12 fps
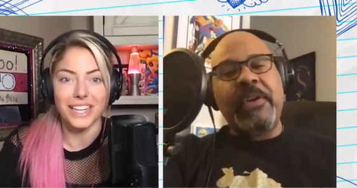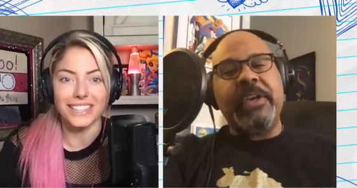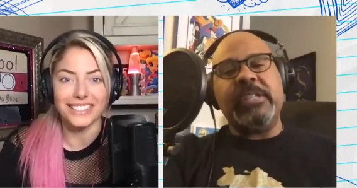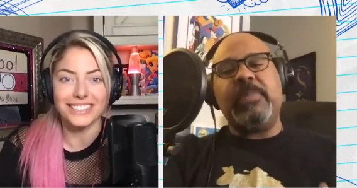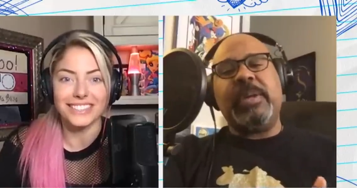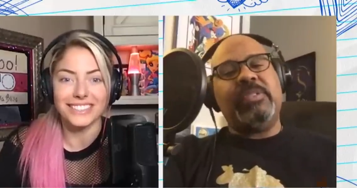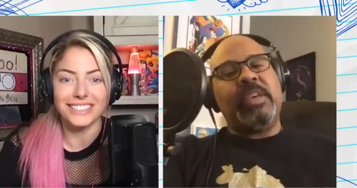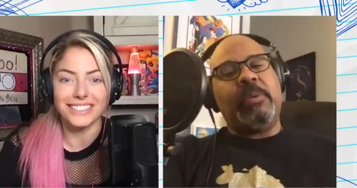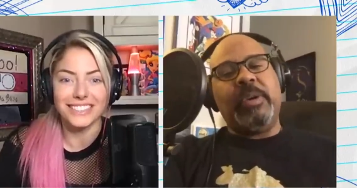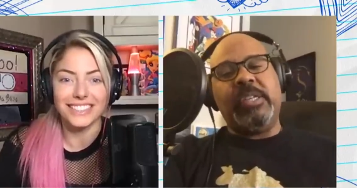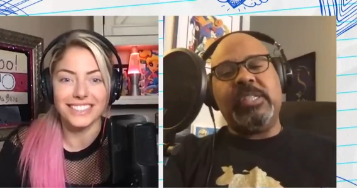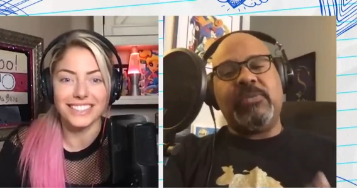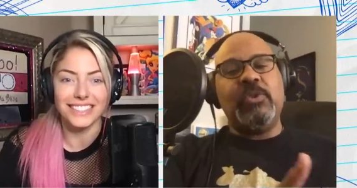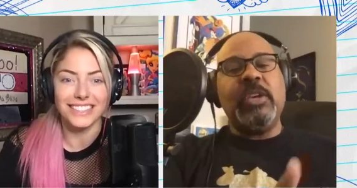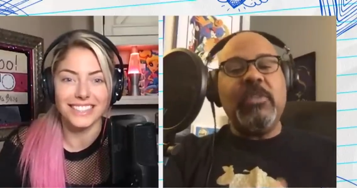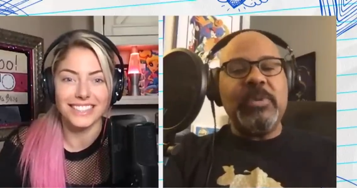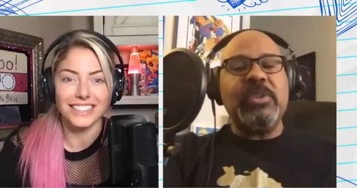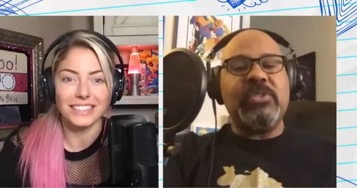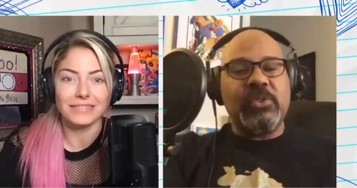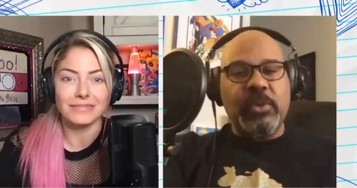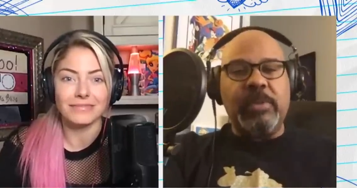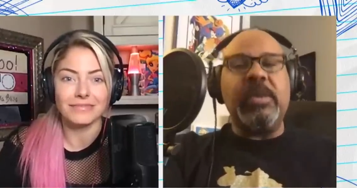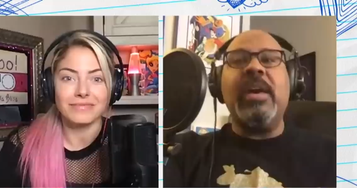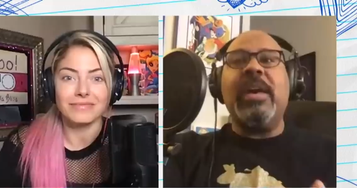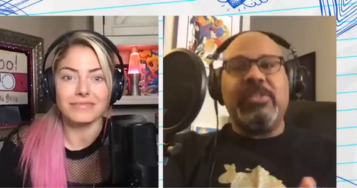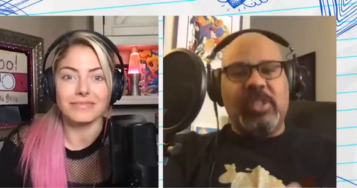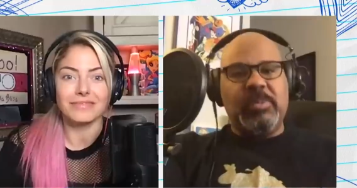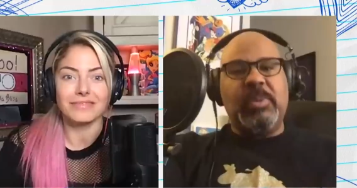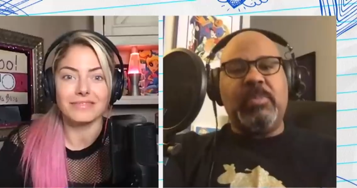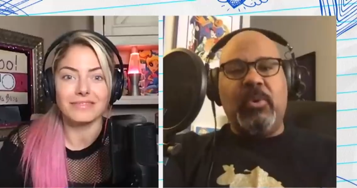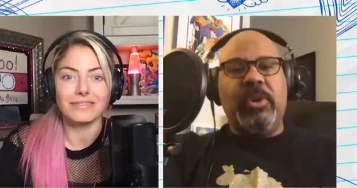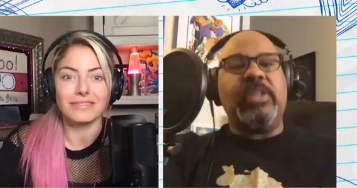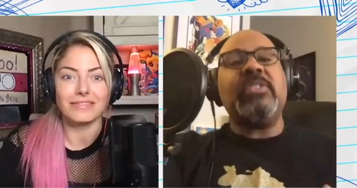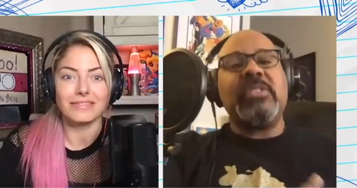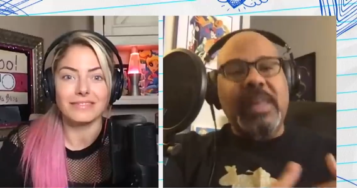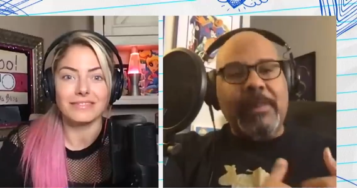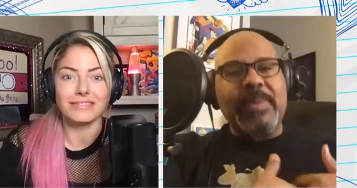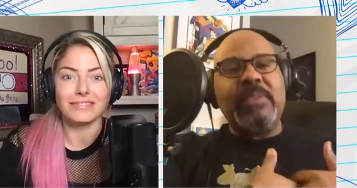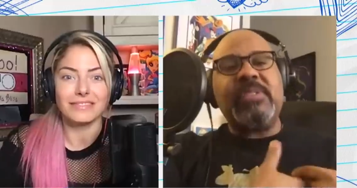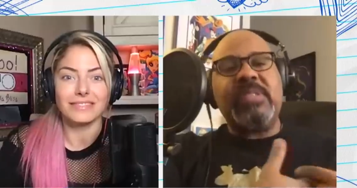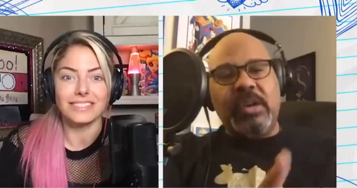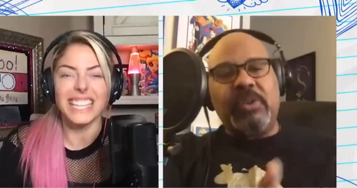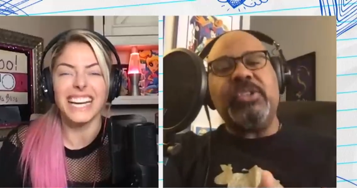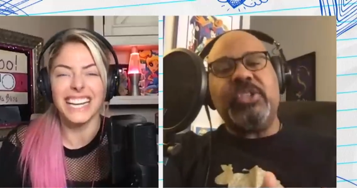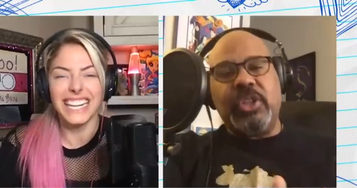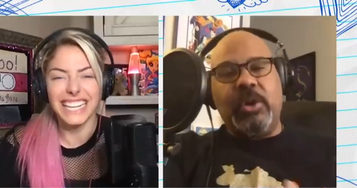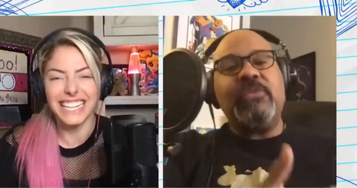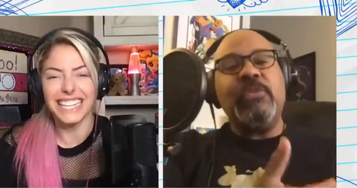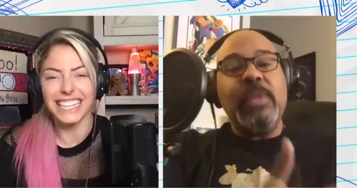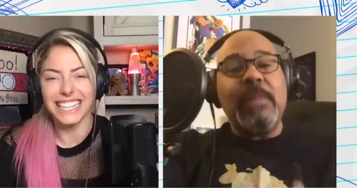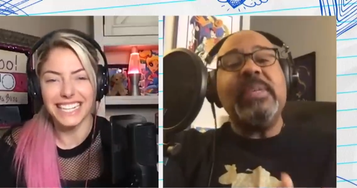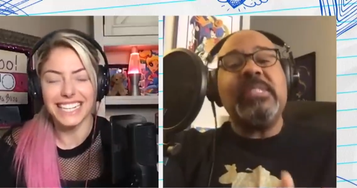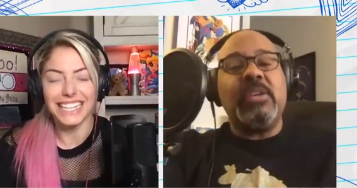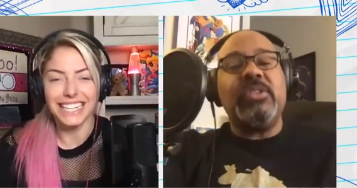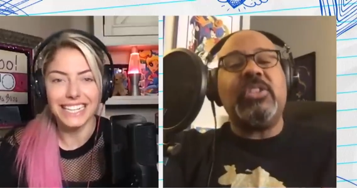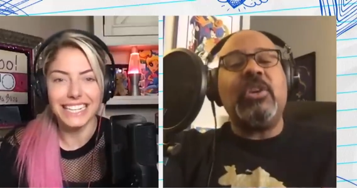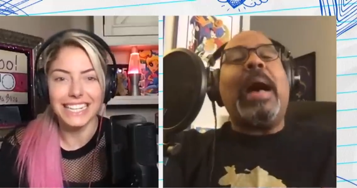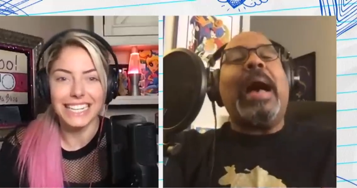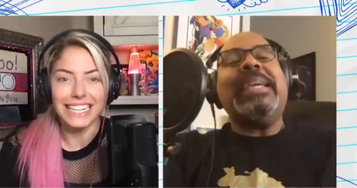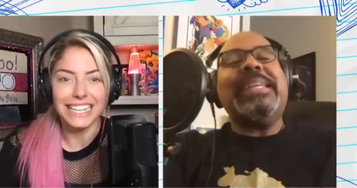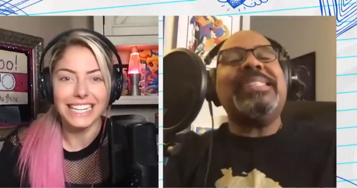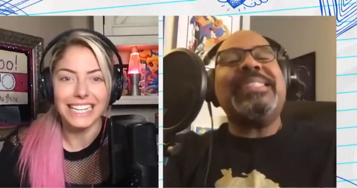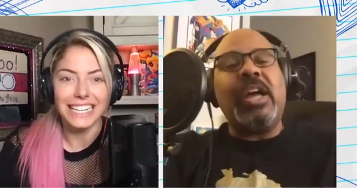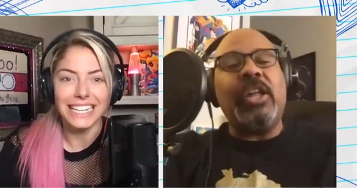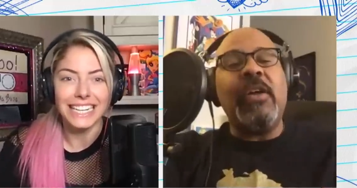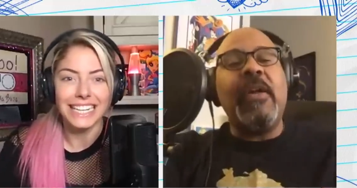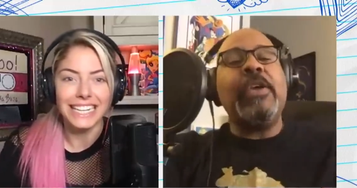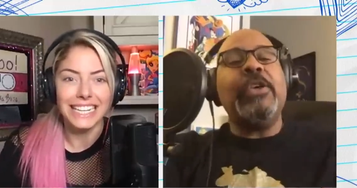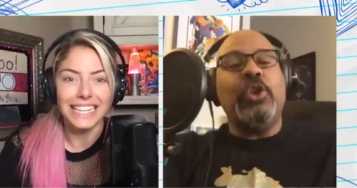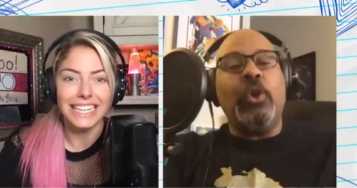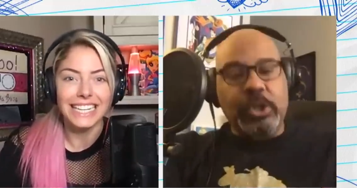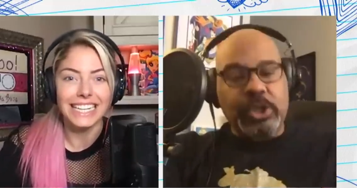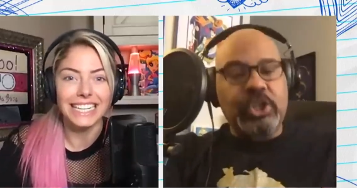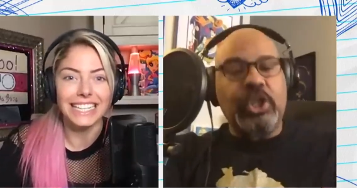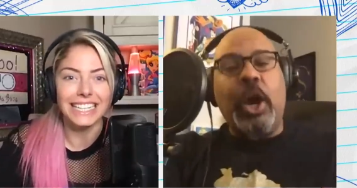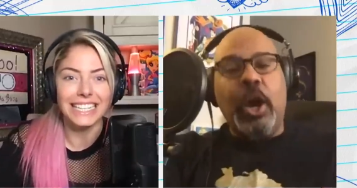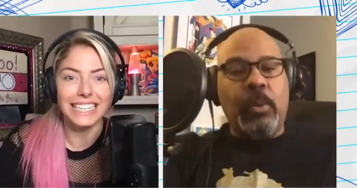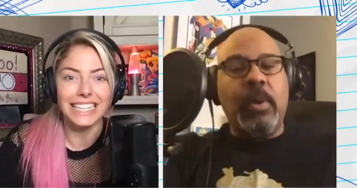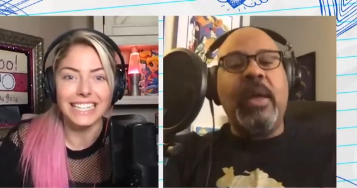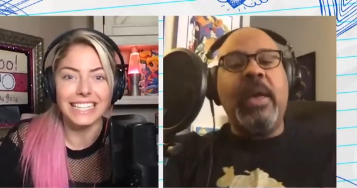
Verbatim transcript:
Speaker 1: It's right. better that way because if you give me your script, it's going to be boring. Just let me sell the show. If you let me sell the show, I can sell your show